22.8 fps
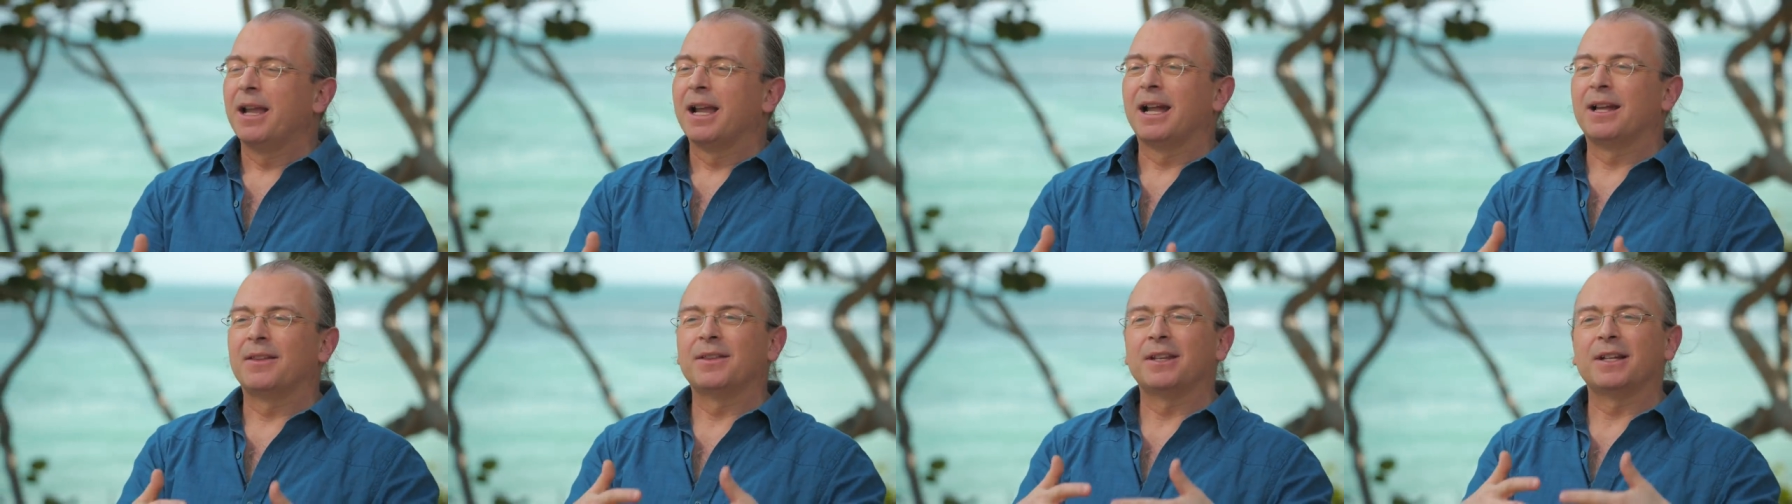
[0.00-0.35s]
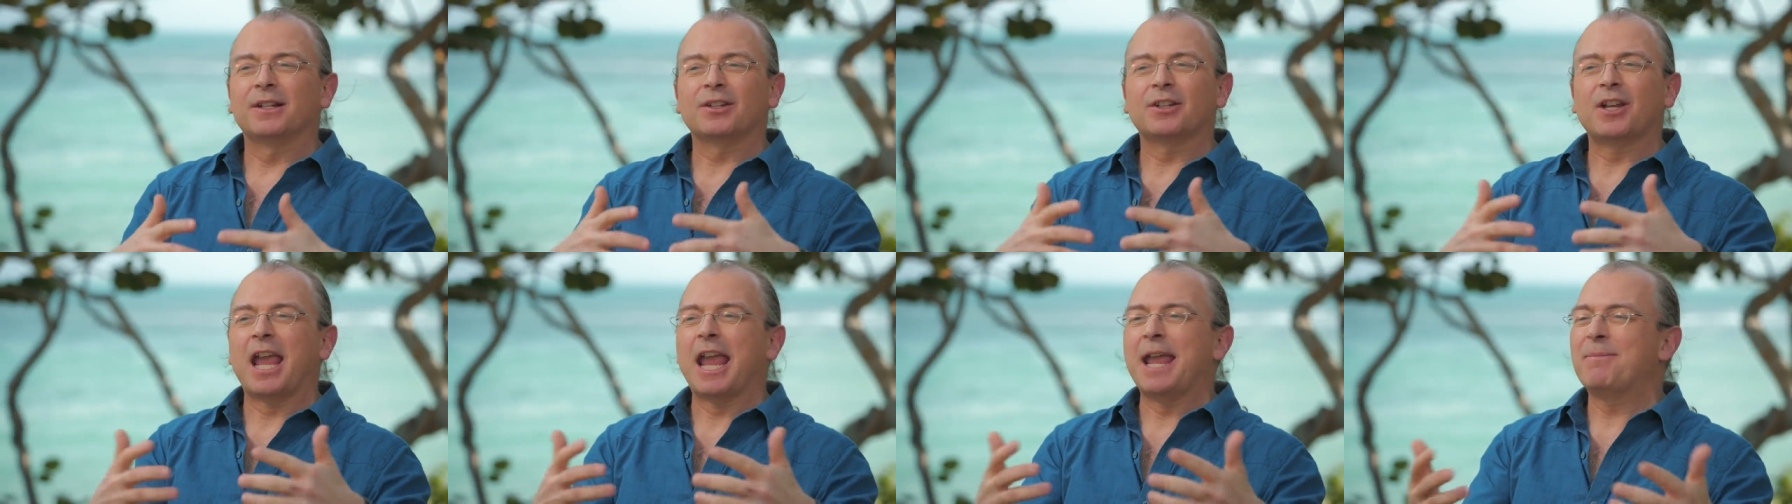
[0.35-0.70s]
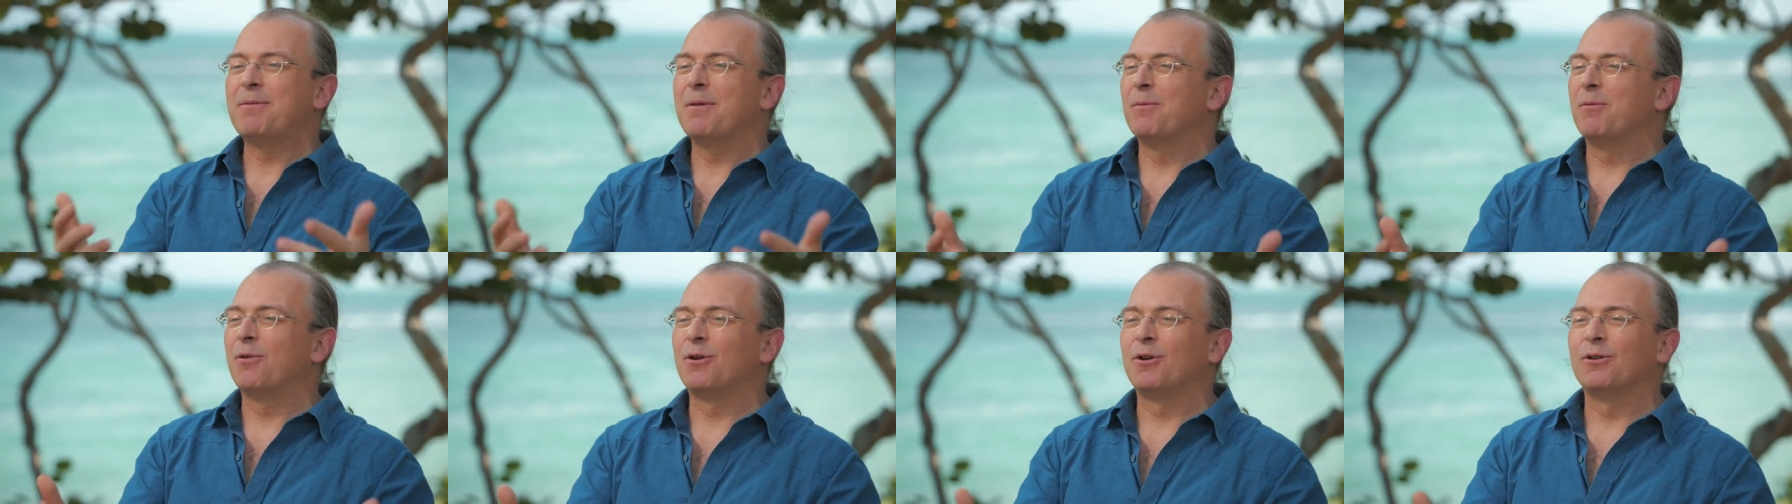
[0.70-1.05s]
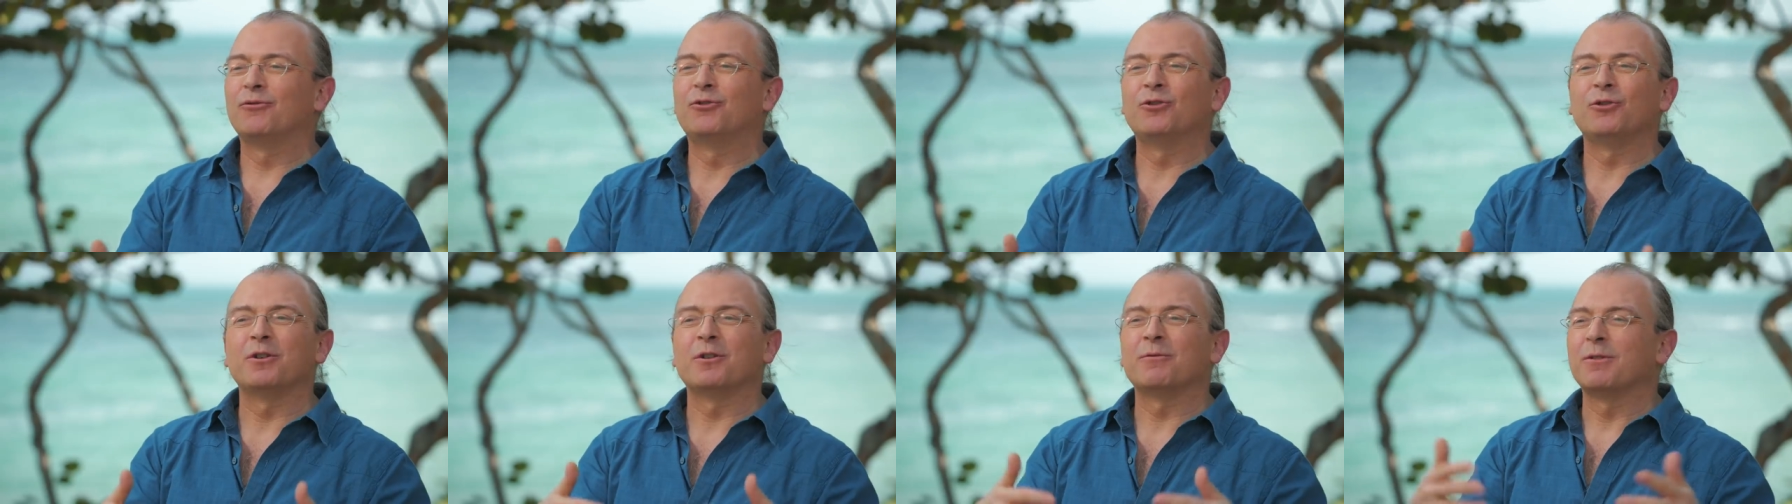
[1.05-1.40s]
and that's capable
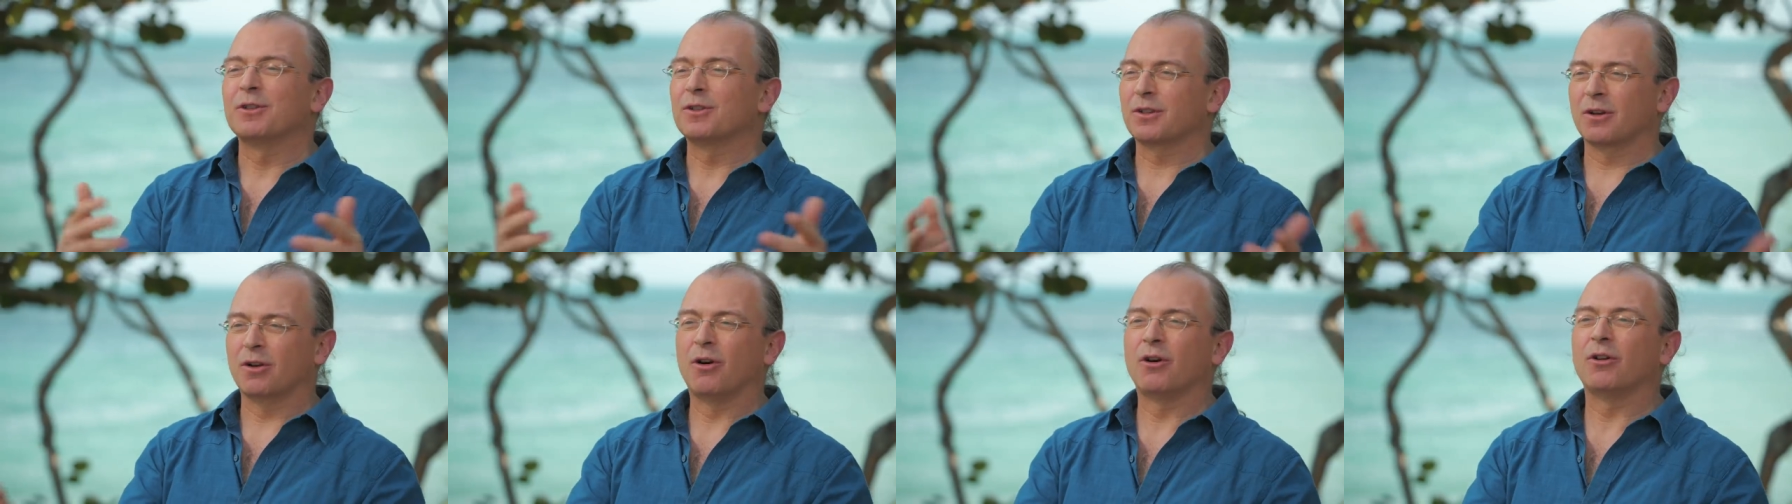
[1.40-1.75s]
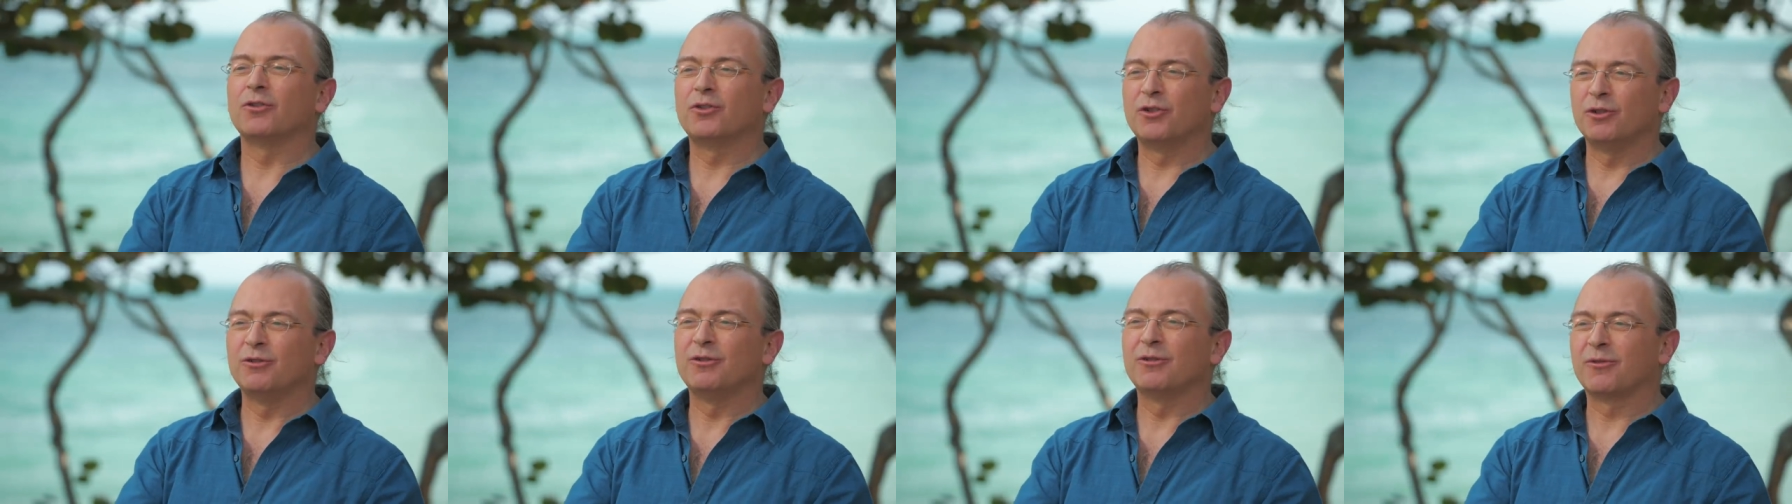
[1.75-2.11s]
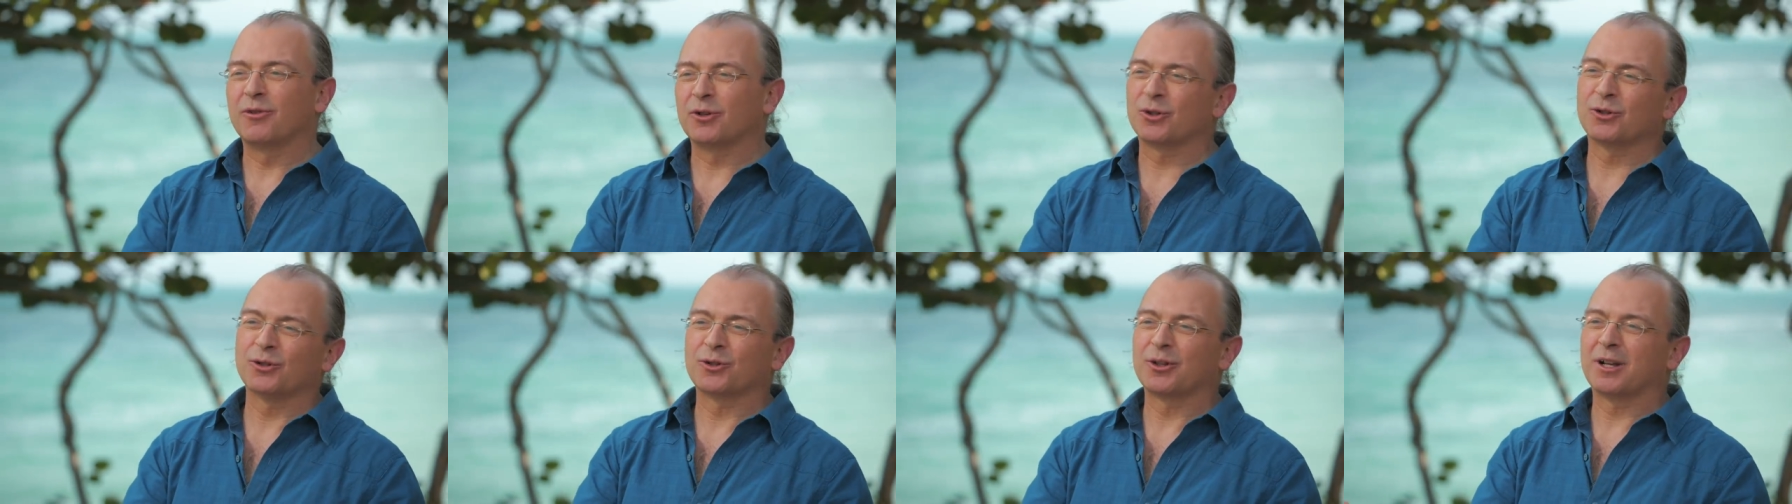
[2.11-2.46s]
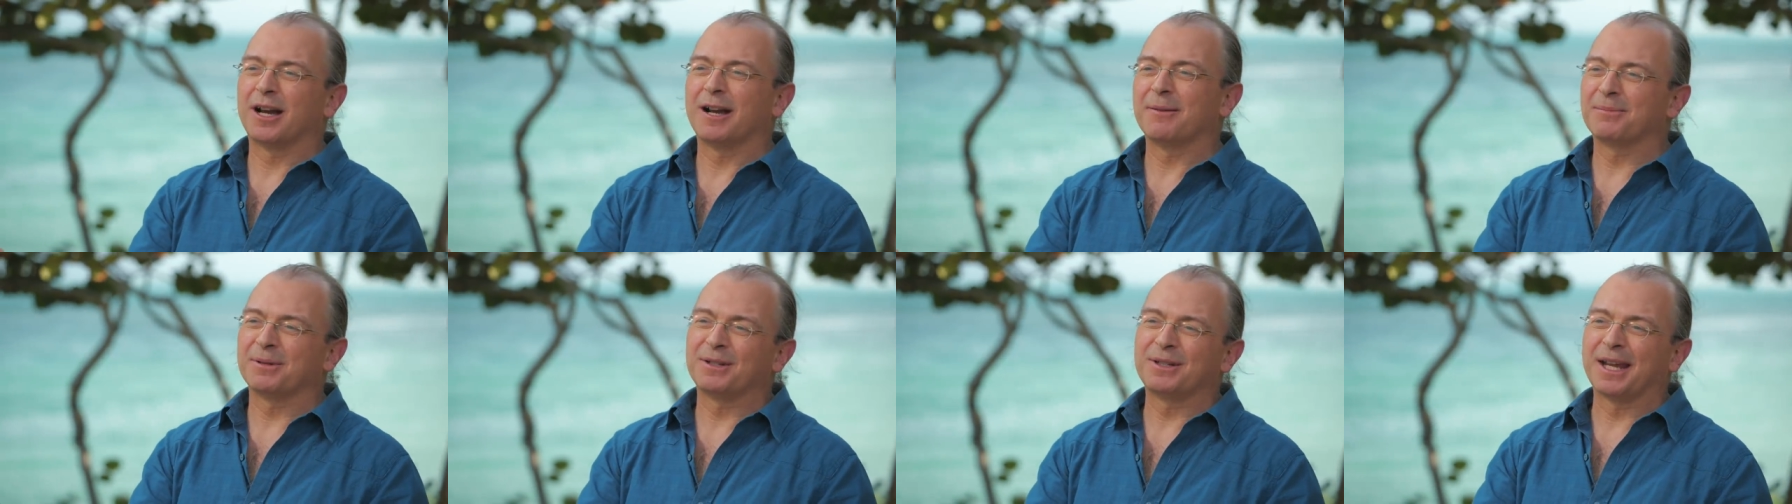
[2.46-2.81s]
of doing what's called universal
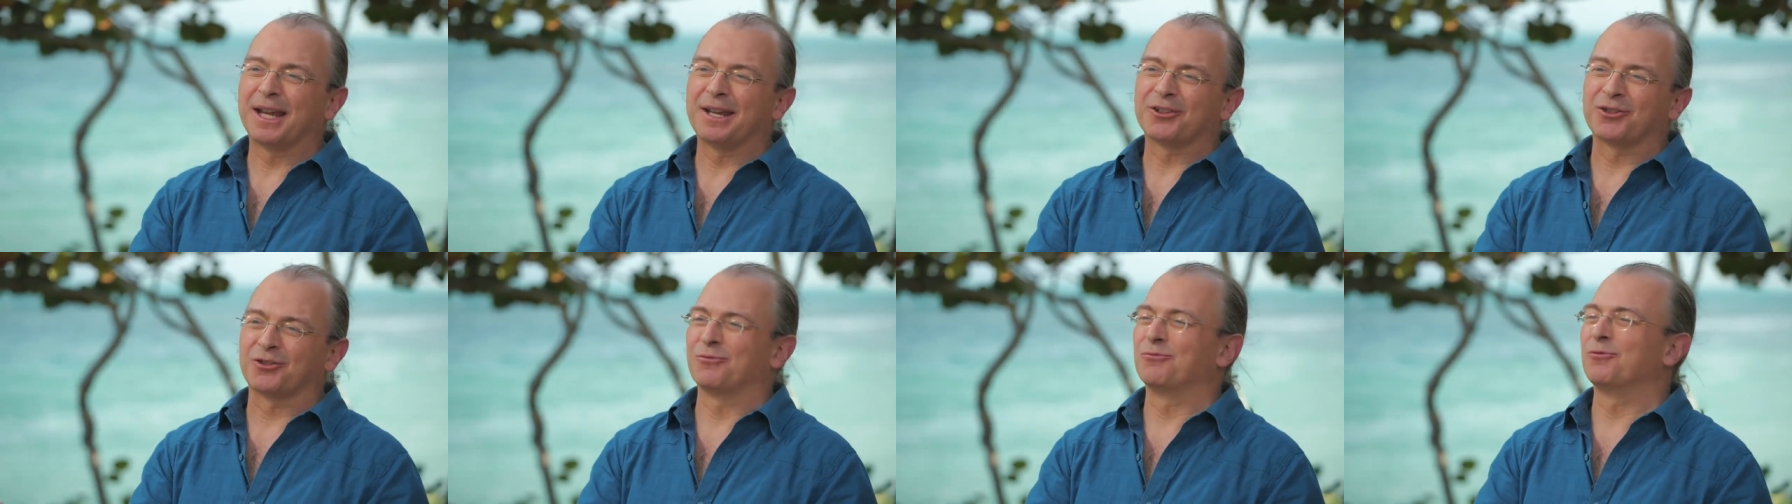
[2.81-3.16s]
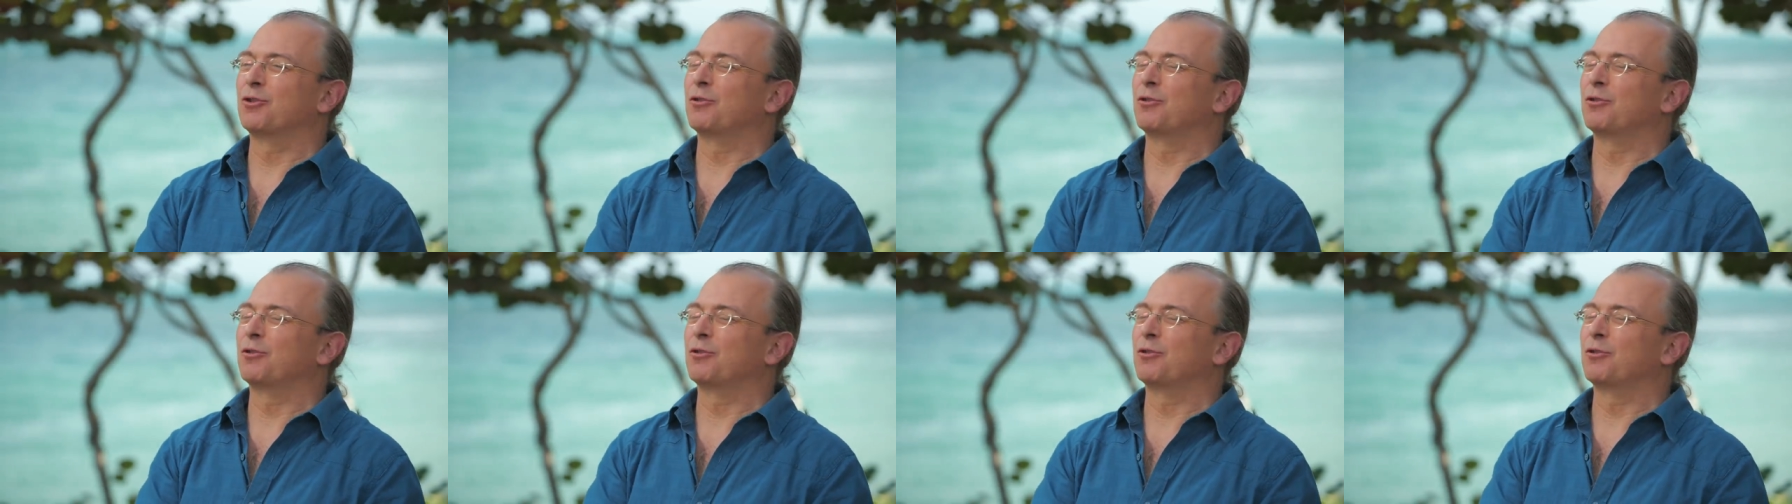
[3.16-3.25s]
computation,